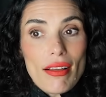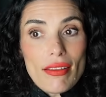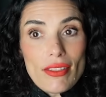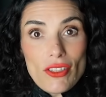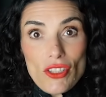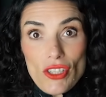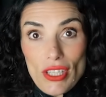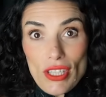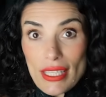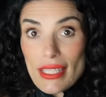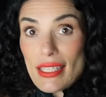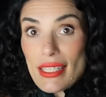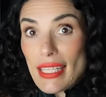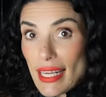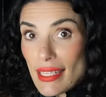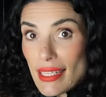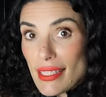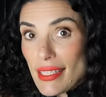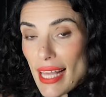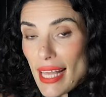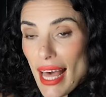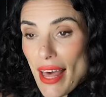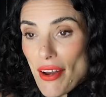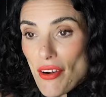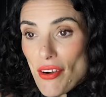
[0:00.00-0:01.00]
just
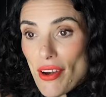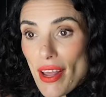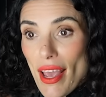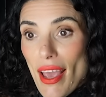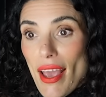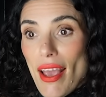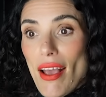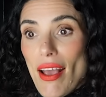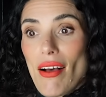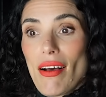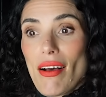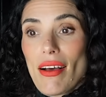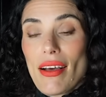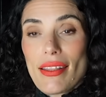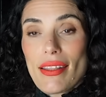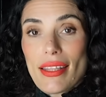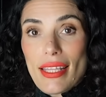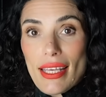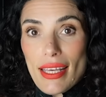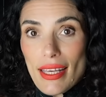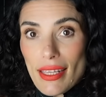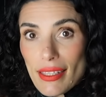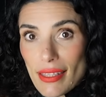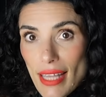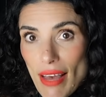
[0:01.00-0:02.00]
last Saturday on
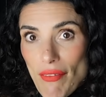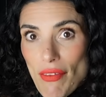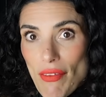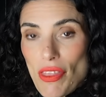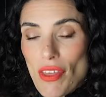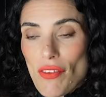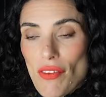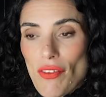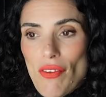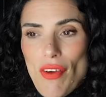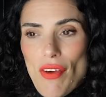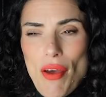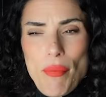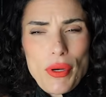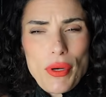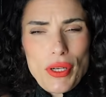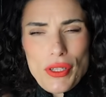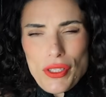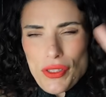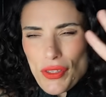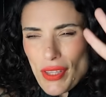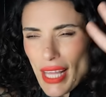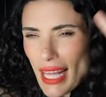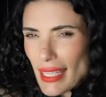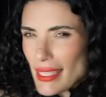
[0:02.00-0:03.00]
the 11th of November.
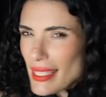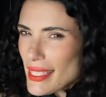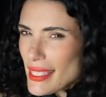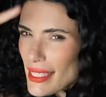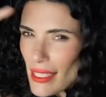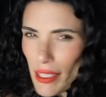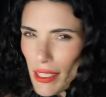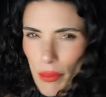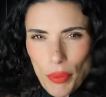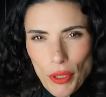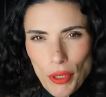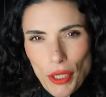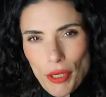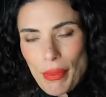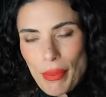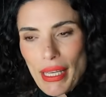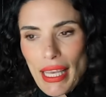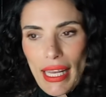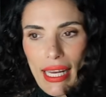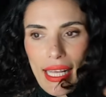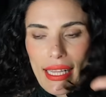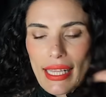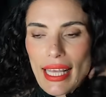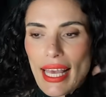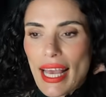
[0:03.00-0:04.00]
So that's still
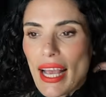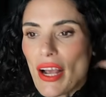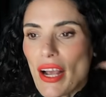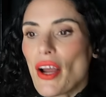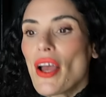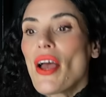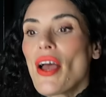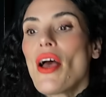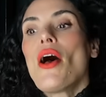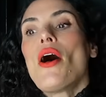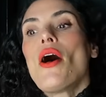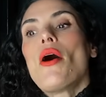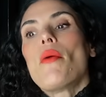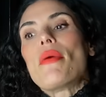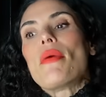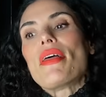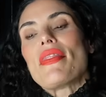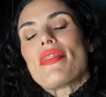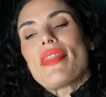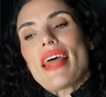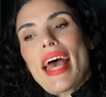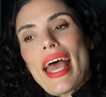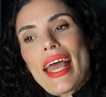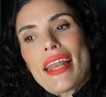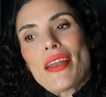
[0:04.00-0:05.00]
permeating the air.
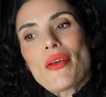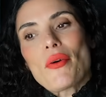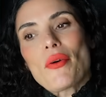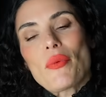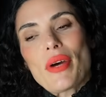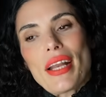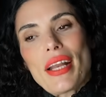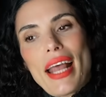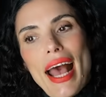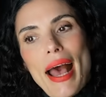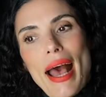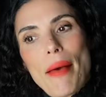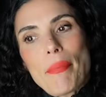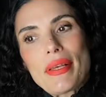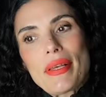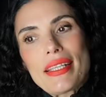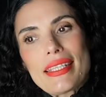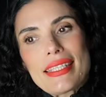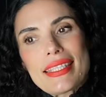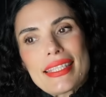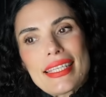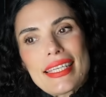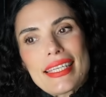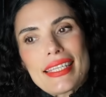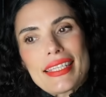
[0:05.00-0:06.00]
But then what
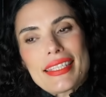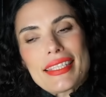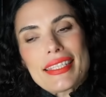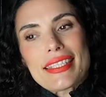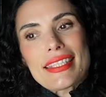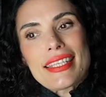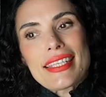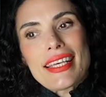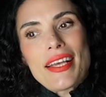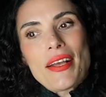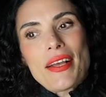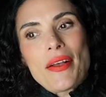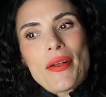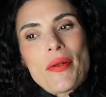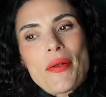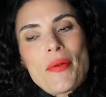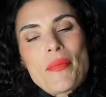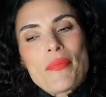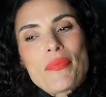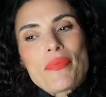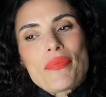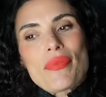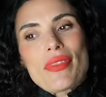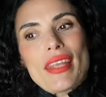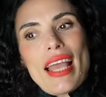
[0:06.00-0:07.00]
happens is
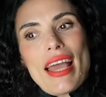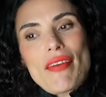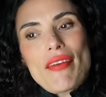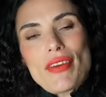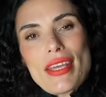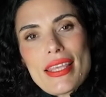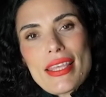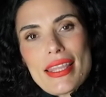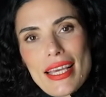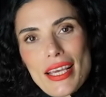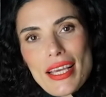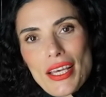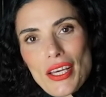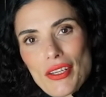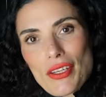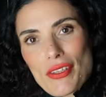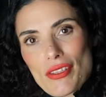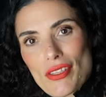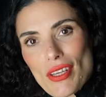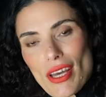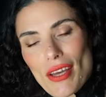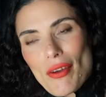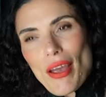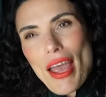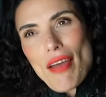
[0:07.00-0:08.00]
everything
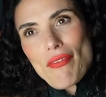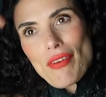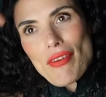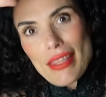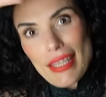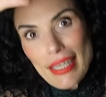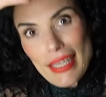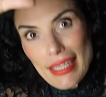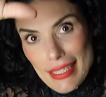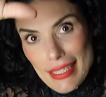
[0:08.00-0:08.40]
goes, everything